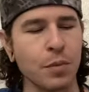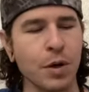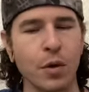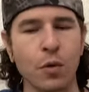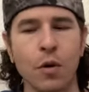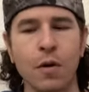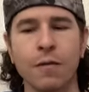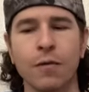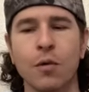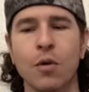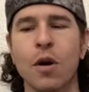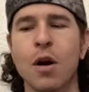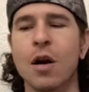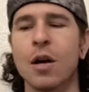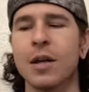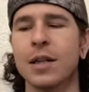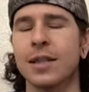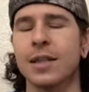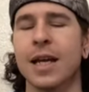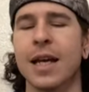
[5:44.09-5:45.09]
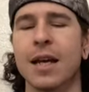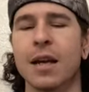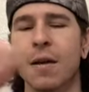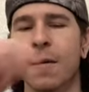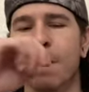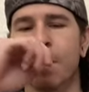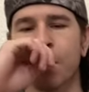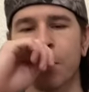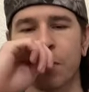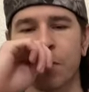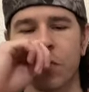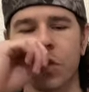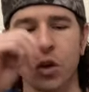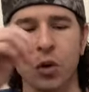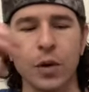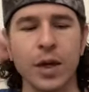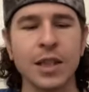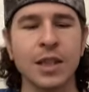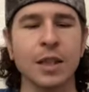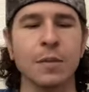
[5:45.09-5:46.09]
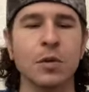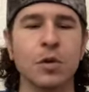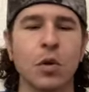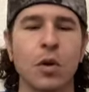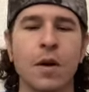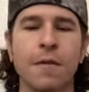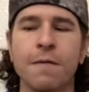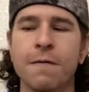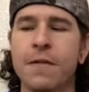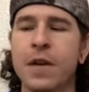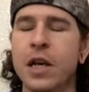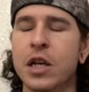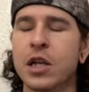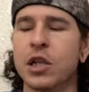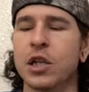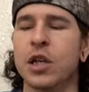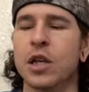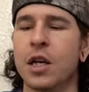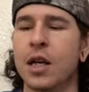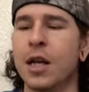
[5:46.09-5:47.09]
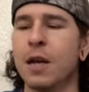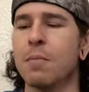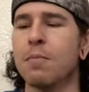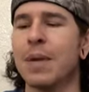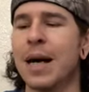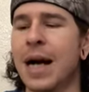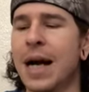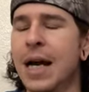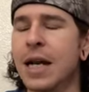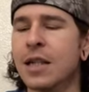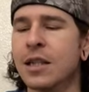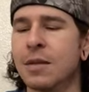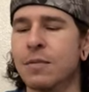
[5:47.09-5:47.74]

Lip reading: But overall, it's like there is some sort of vision in mind,